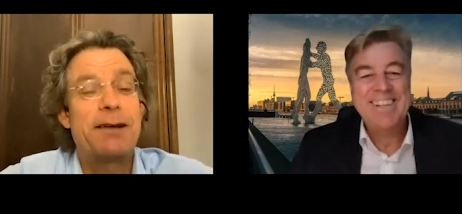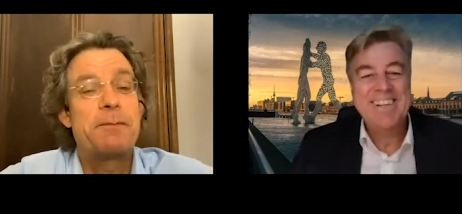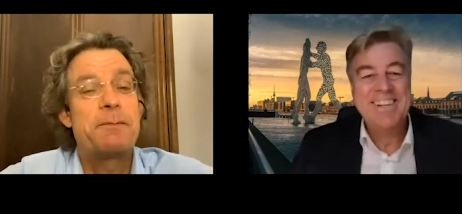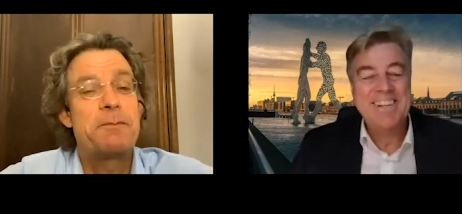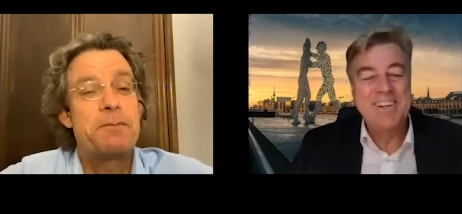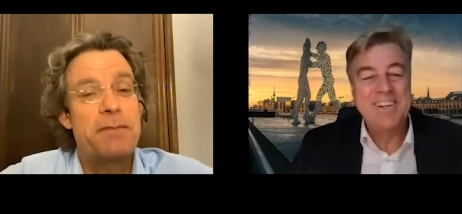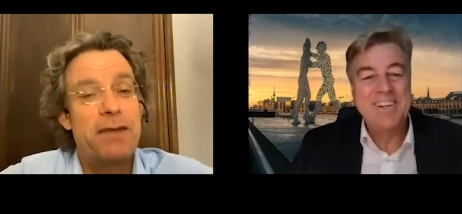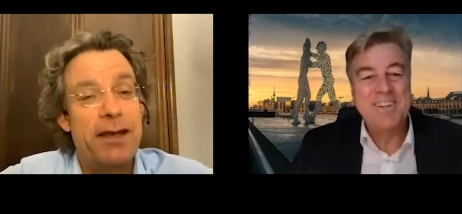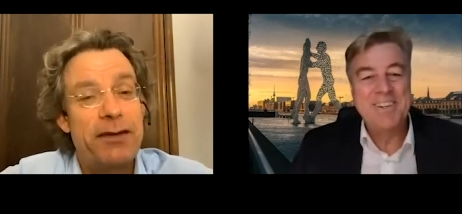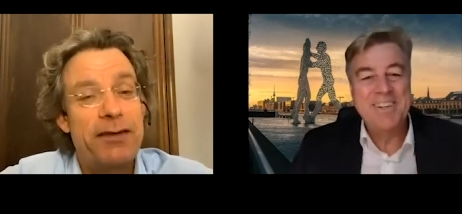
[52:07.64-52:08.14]
Speaker 1: Yeah,
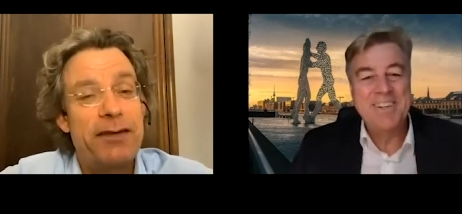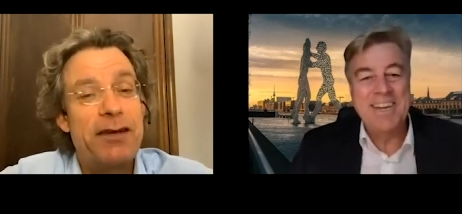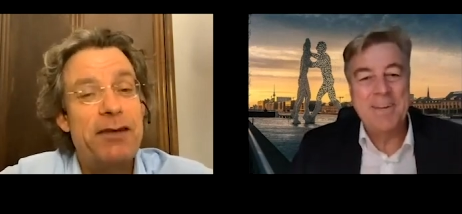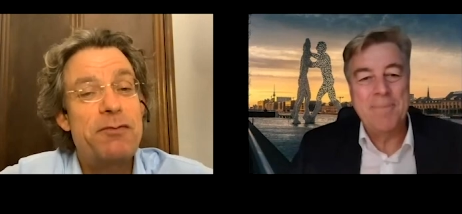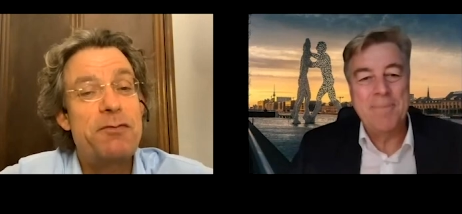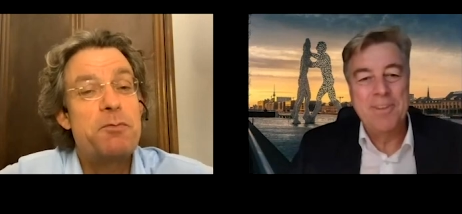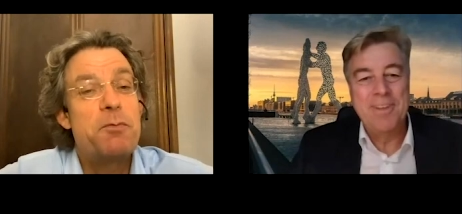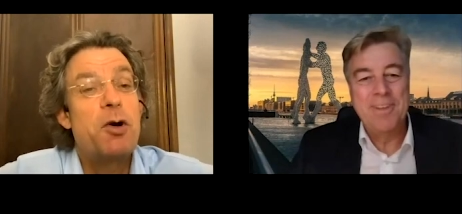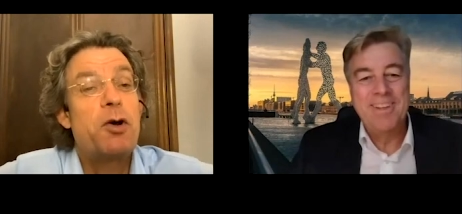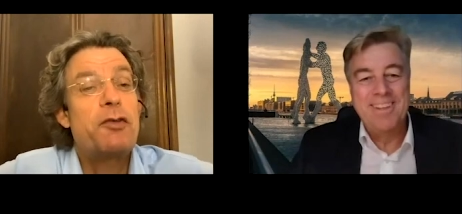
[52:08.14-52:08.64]
that's okay.
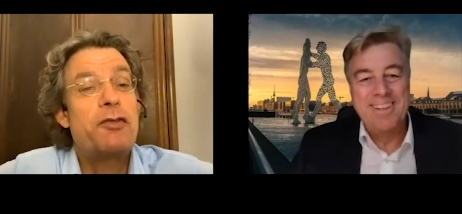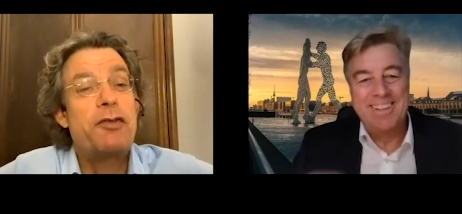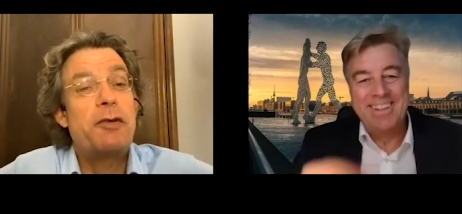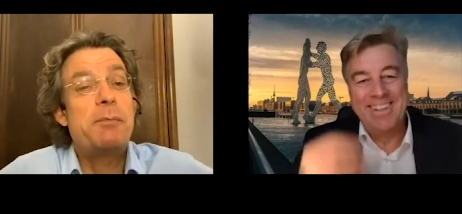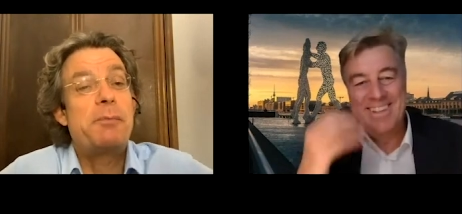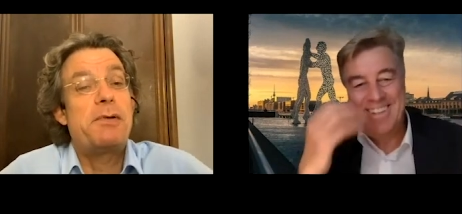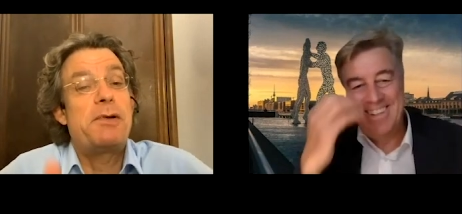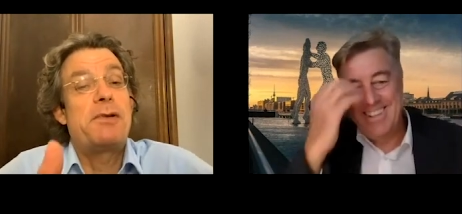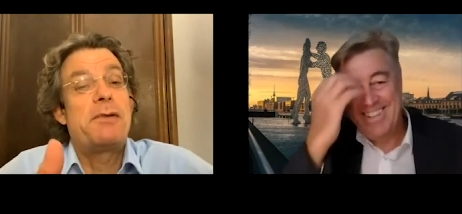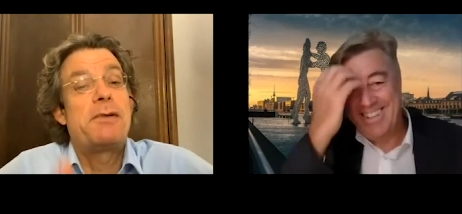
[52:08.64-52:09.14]
even more
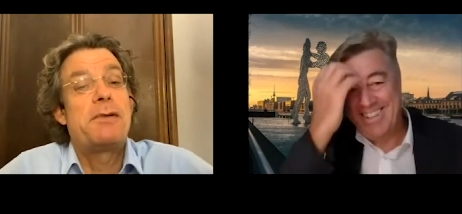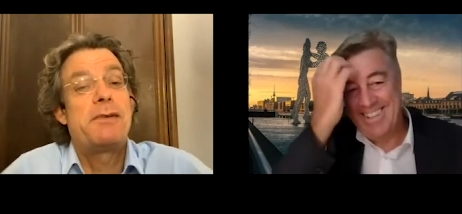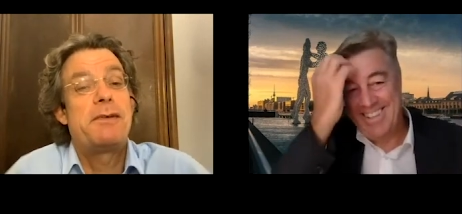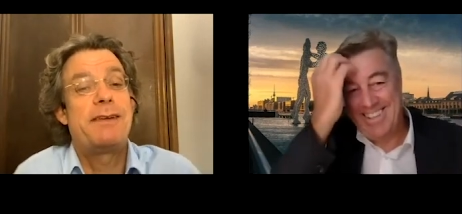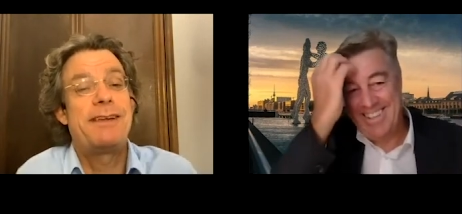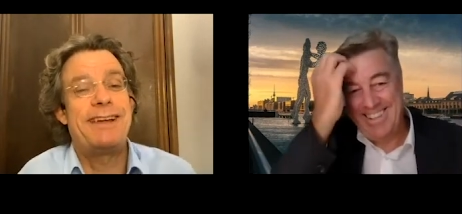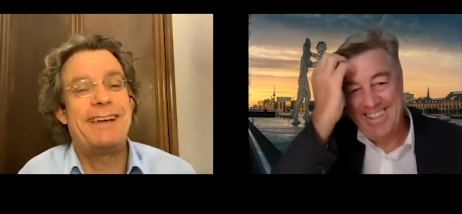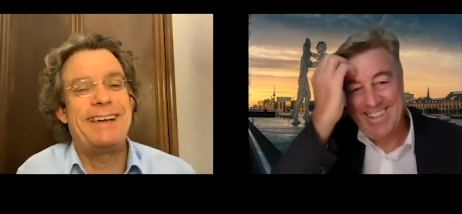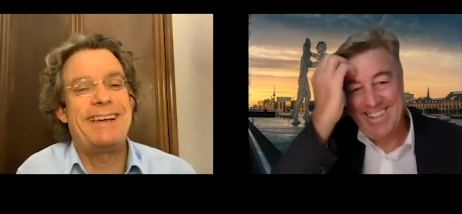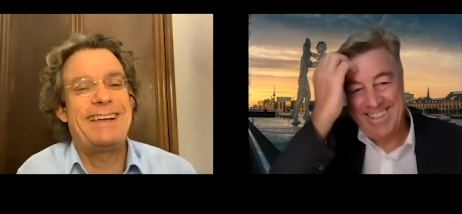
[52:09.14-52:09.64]
simple.
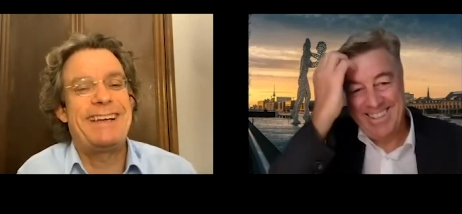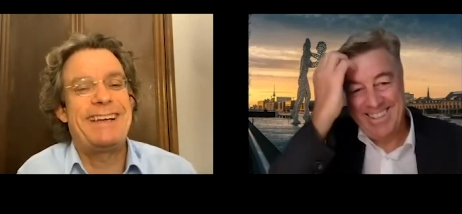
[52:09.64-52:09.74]
yeah.